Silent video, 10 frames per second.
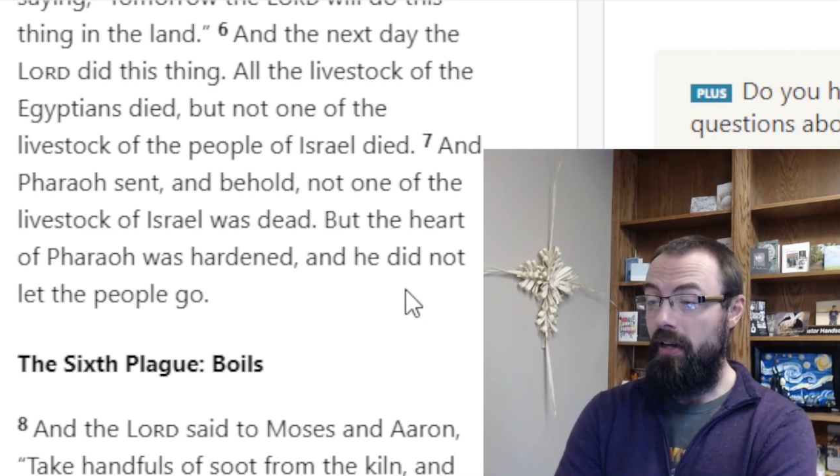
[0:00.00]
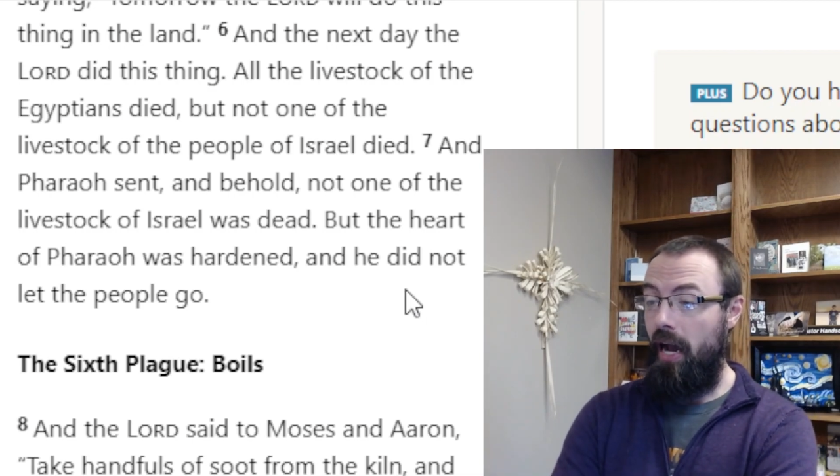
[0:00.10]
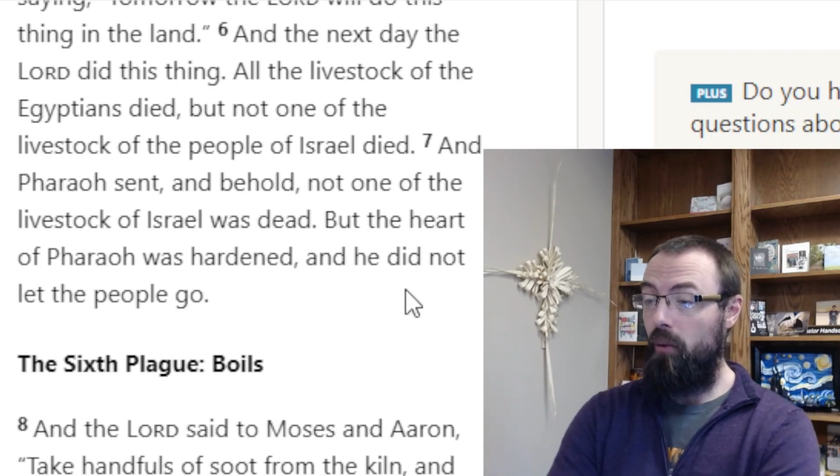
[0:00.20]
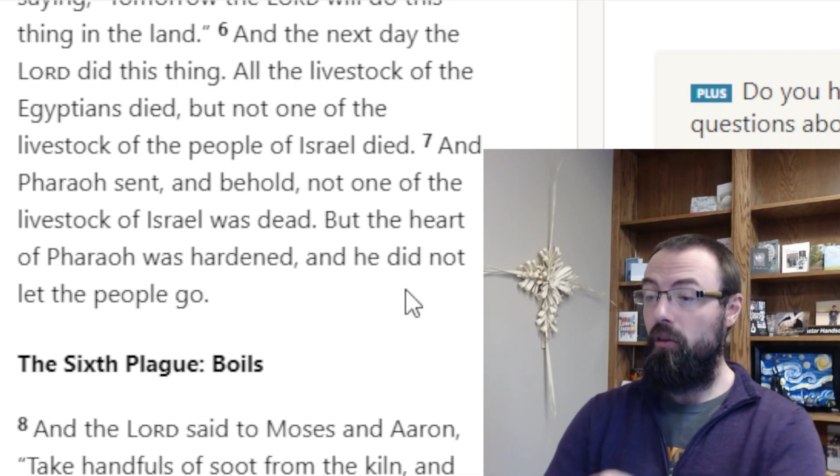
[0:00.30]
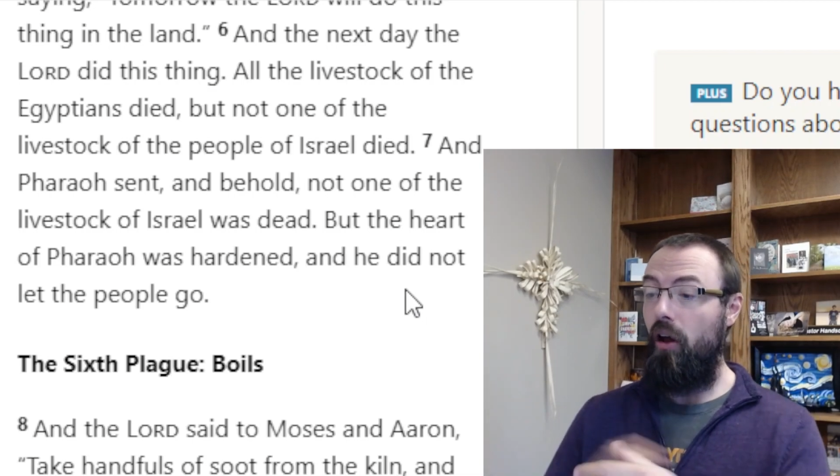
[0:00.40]

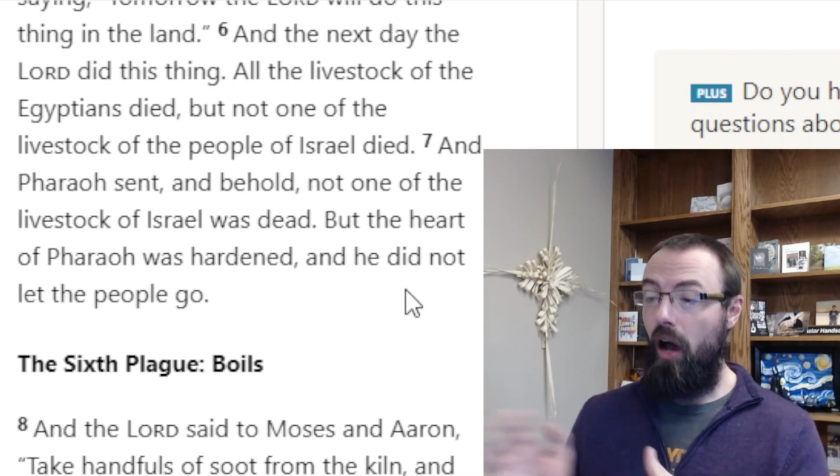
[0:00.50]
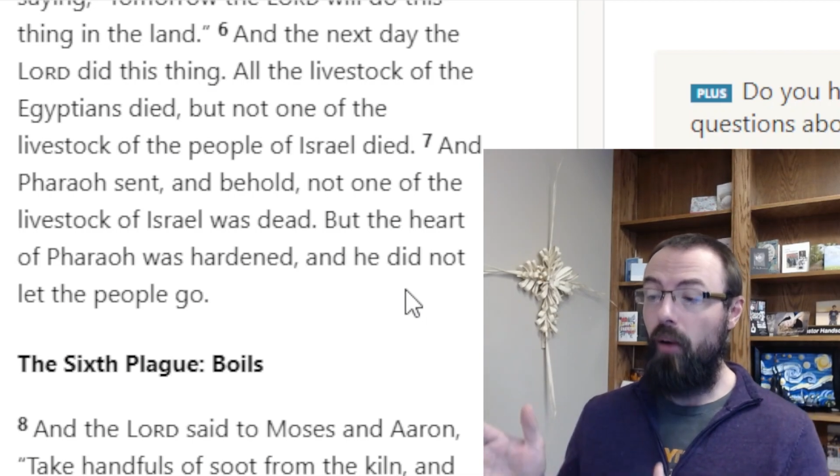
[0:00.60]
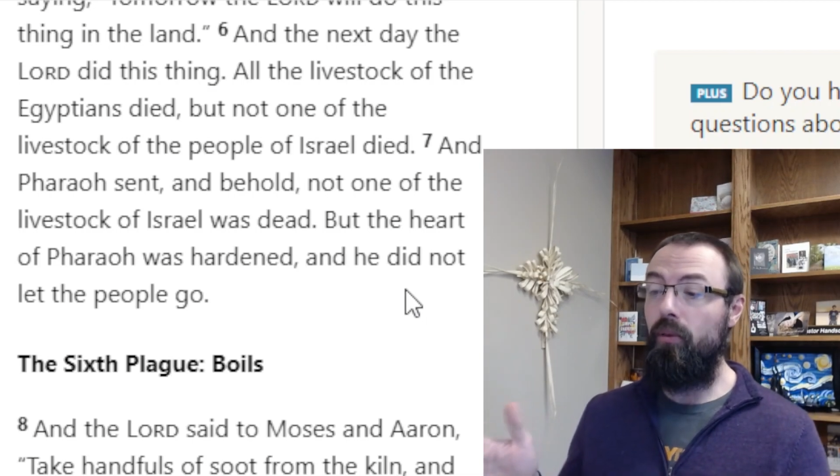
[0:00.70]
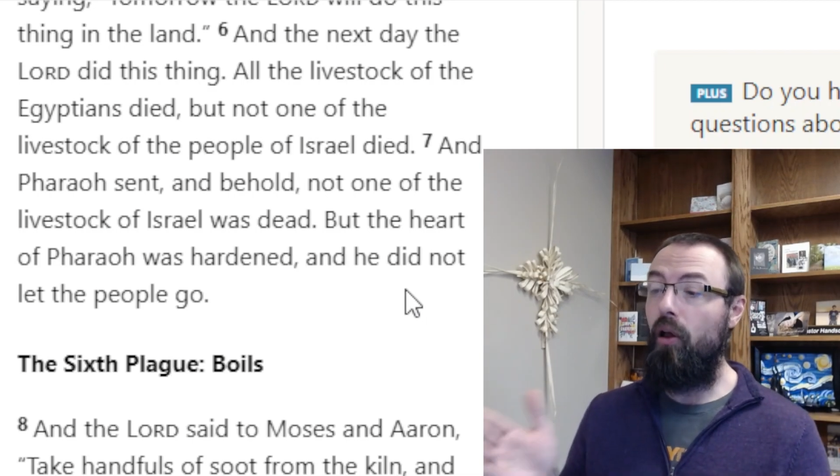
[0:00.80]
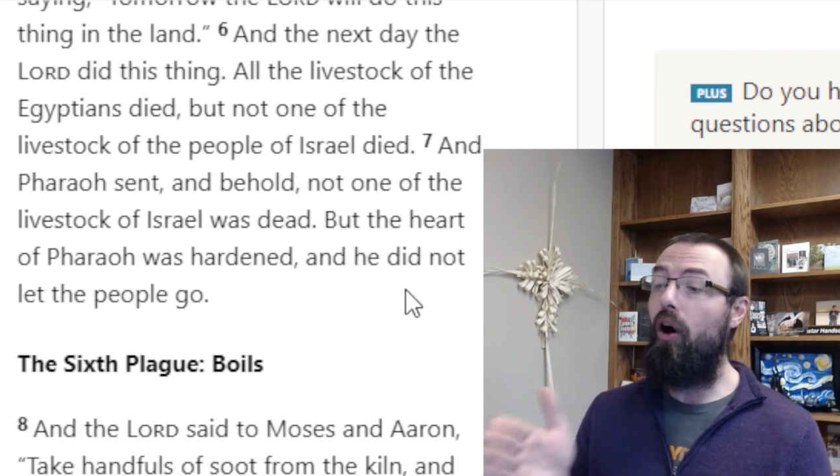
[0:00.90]
How, how
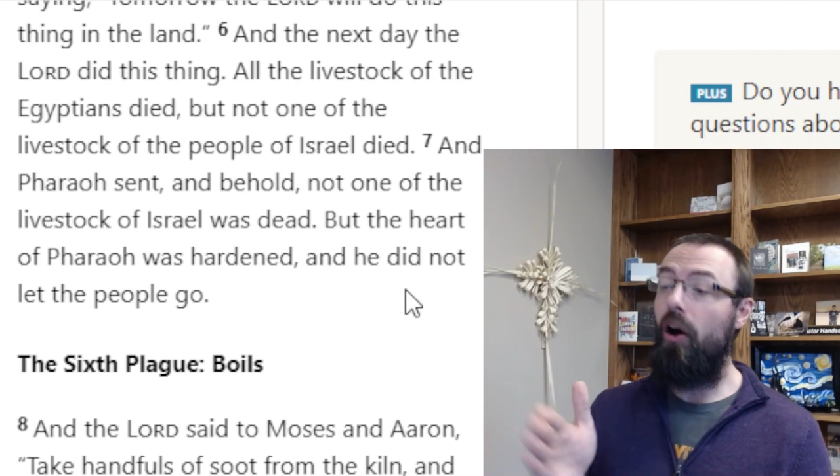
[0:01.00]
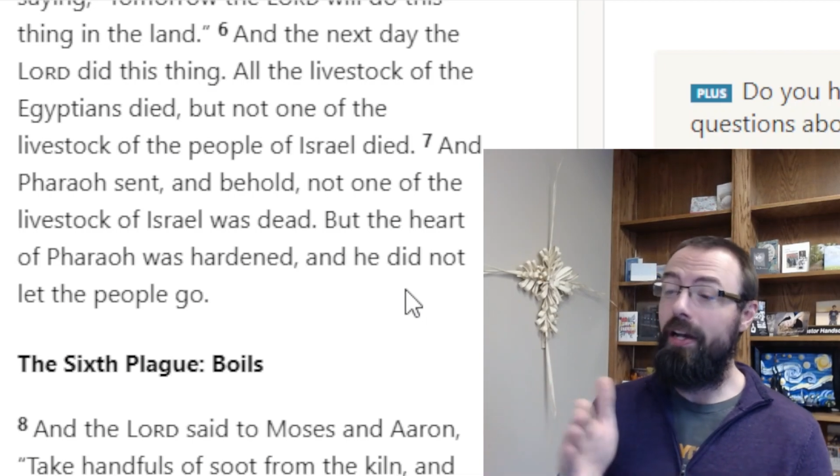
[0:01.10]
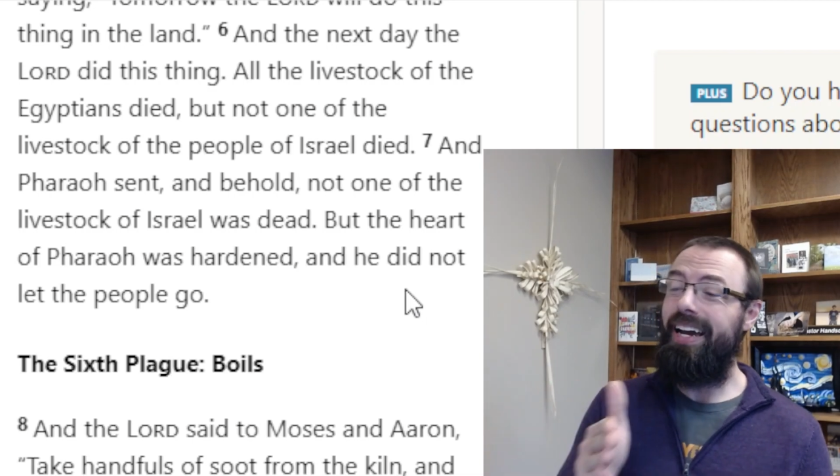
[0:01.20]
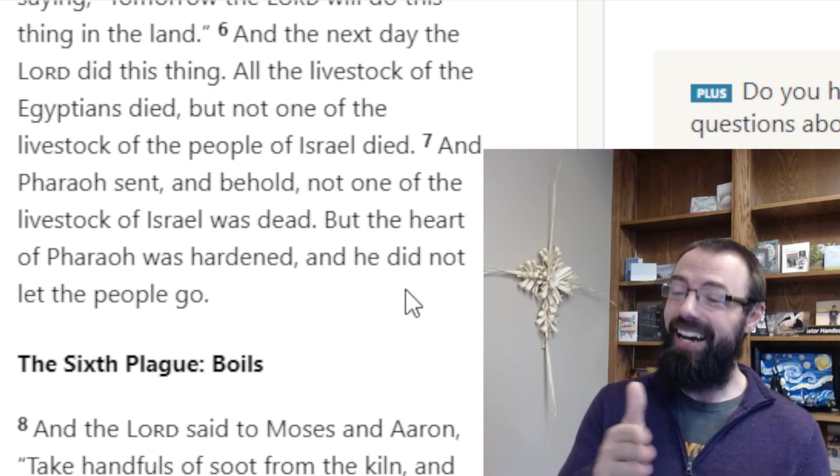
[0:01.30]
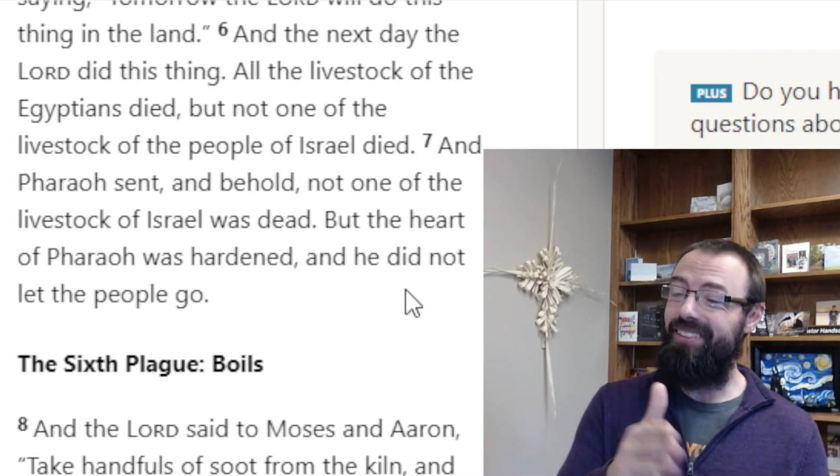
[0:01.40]
long
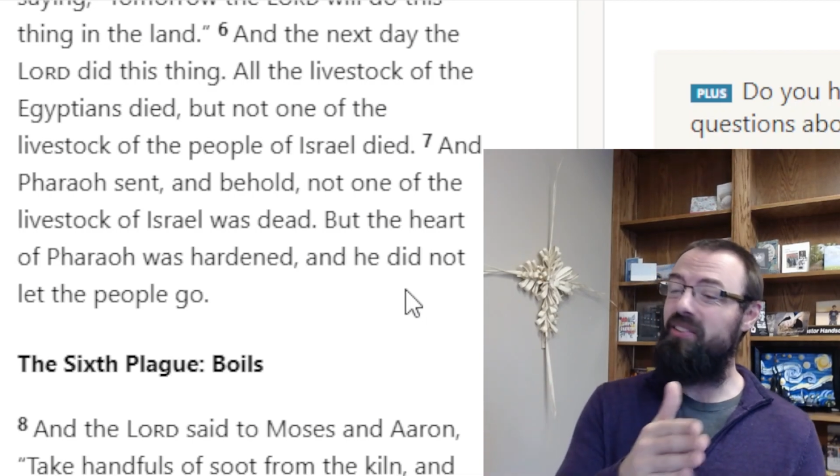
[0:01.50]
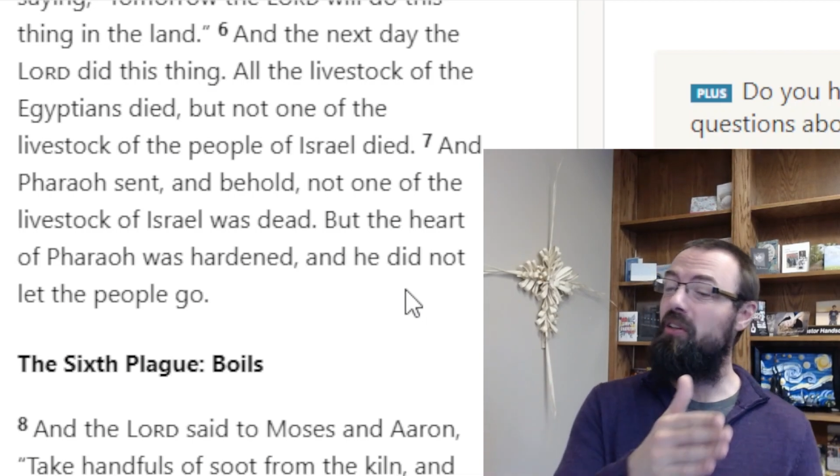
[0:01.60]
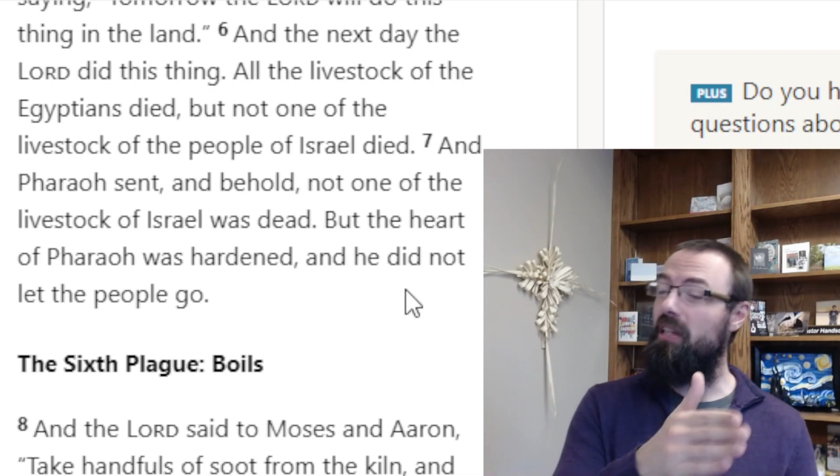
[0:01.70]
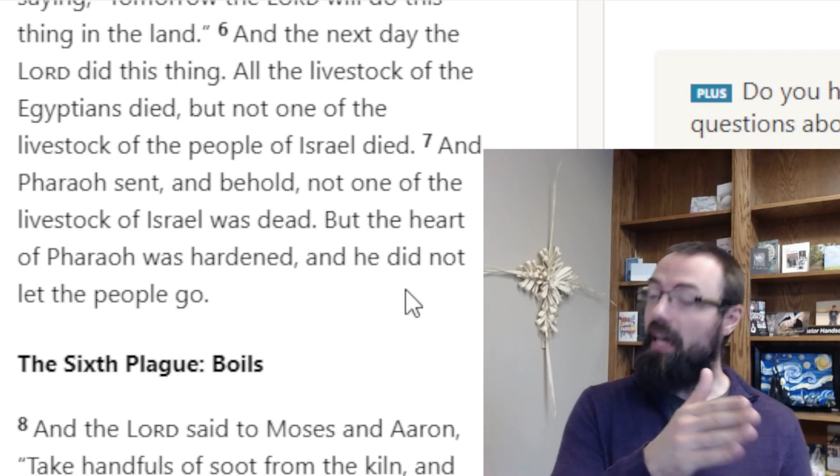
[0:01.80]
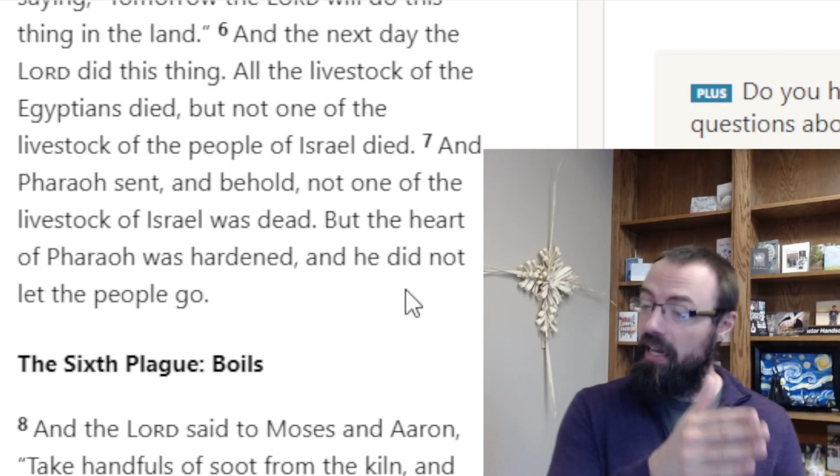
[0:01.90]
God
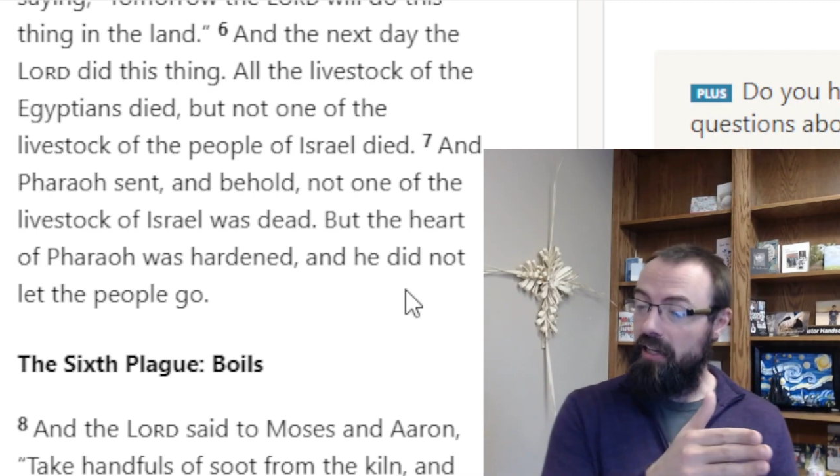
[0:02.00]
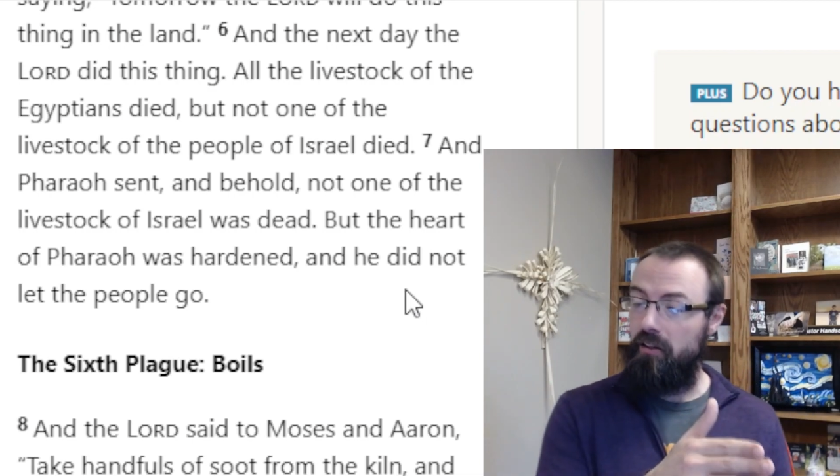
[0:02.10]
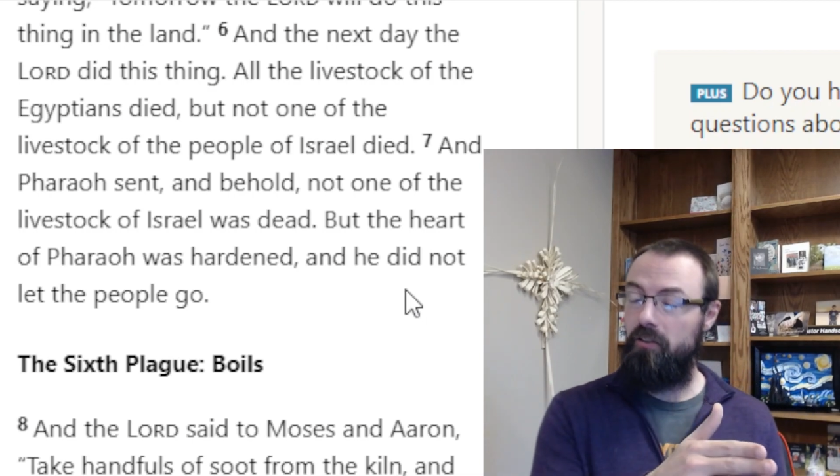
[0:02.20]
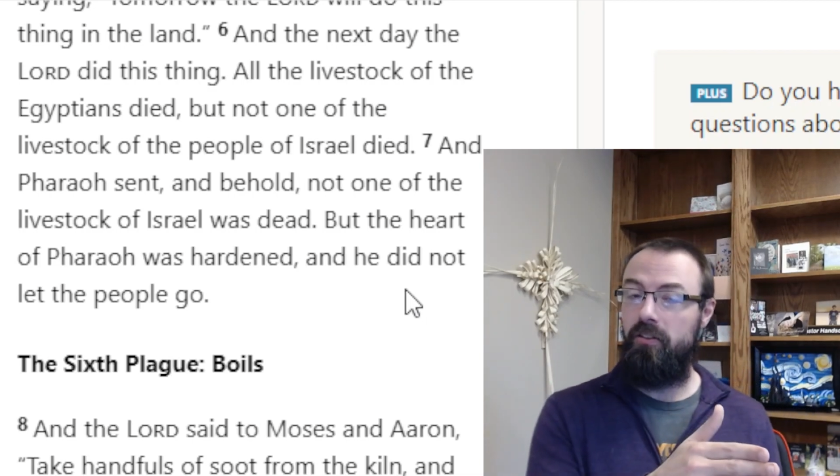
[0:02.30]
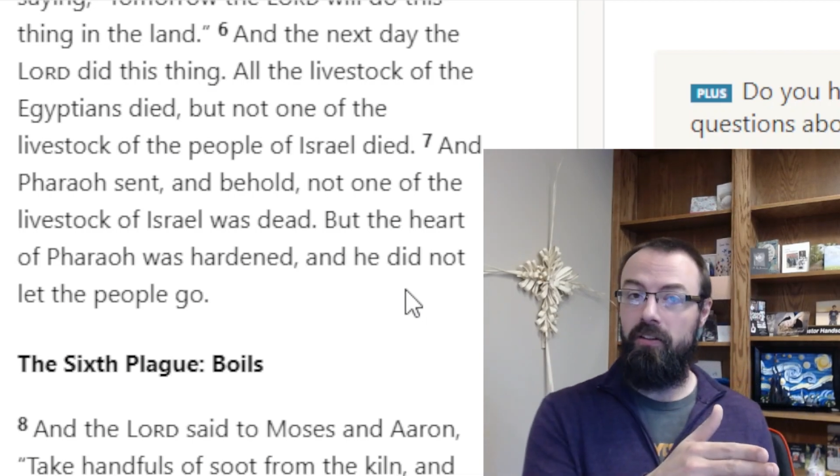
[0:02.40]

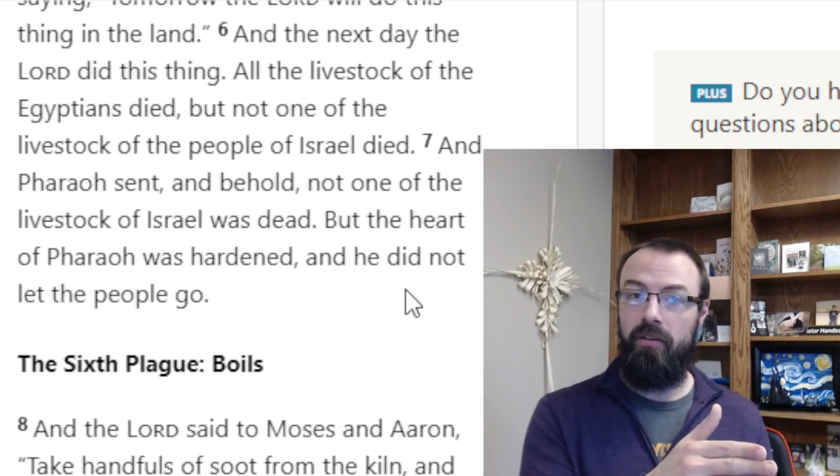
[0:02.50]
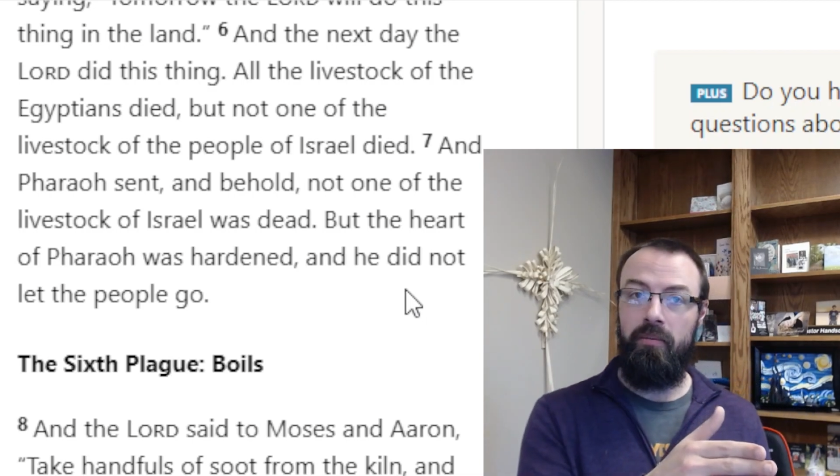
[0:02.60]
delays